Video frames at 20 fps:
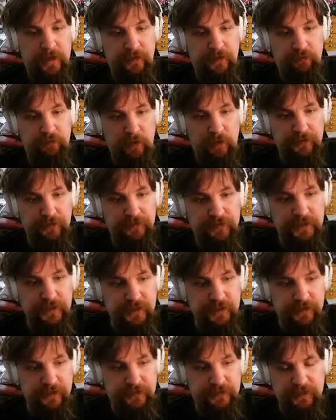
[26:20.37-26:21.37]
once
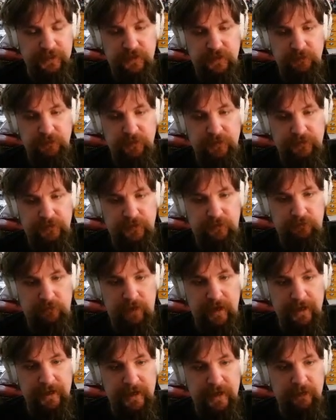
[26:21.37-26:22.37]
she does get the music
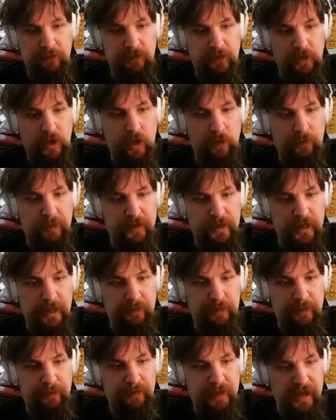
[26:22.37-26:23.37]
right, it will open
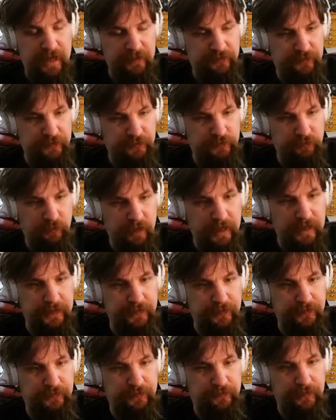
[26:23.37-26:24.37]
up a passageway
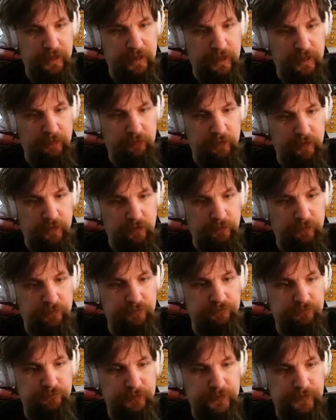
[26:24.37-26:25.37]
in this very room,
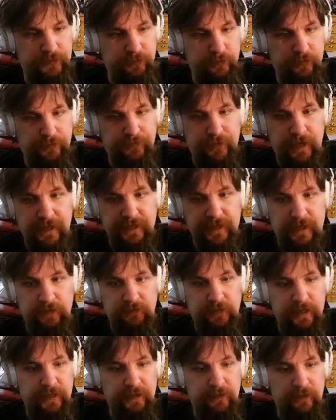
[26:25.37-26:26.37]
as you will find
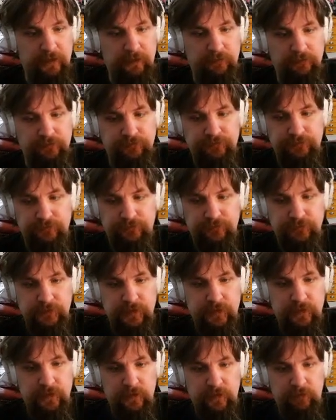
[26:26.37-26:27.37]
out later.
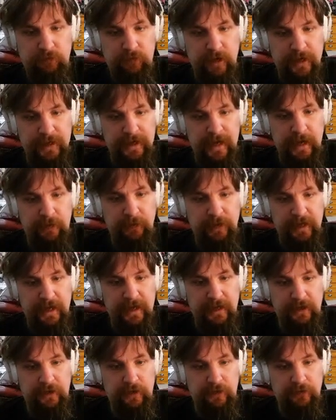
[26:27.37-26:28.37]
Right now, we
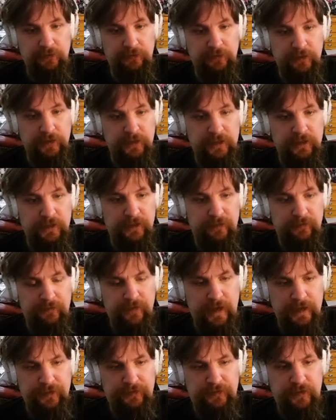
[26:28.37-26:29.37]
got to go
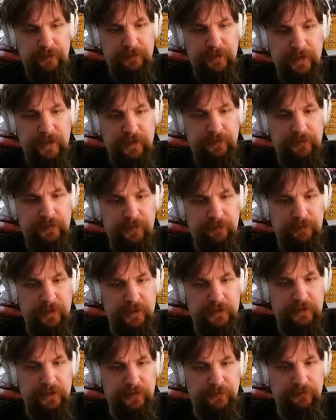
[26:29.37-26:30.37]
find something else a
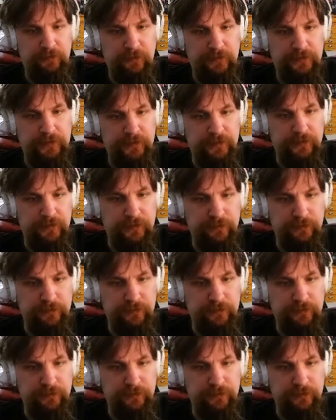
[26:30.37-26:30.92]
bit different to do.